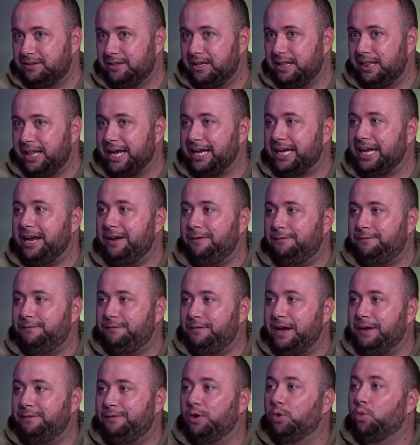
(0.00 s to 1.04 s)
Like, if
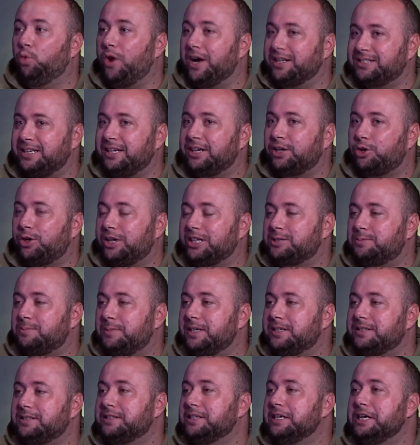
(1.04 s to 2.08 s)
it wasn't
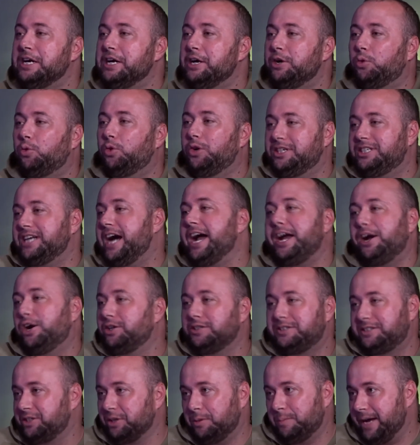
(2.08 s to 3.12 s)
Christmas, would Die
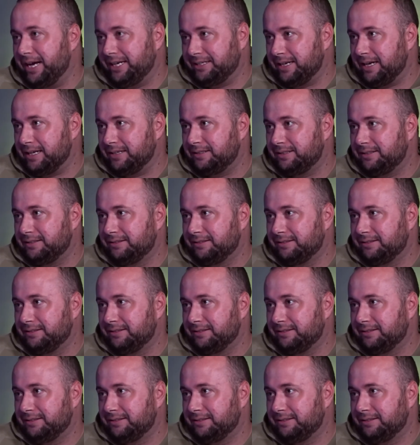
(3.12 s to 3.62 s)
Hard still make sense?